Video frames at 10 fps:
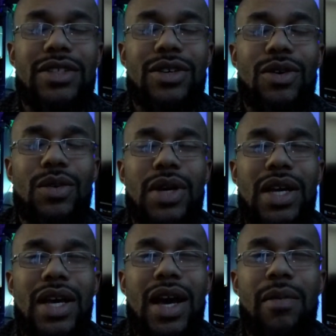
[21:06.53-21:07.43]
So
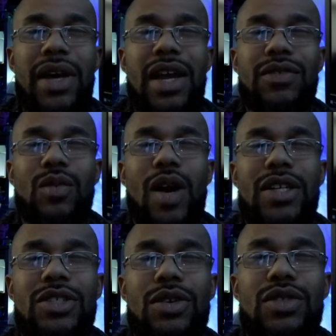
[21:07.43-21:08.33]
I might have to
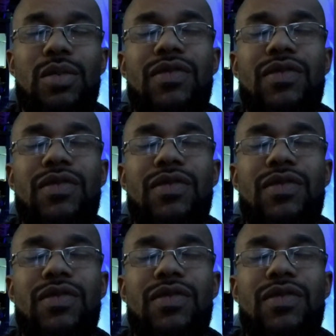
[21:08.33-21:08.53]
watch those.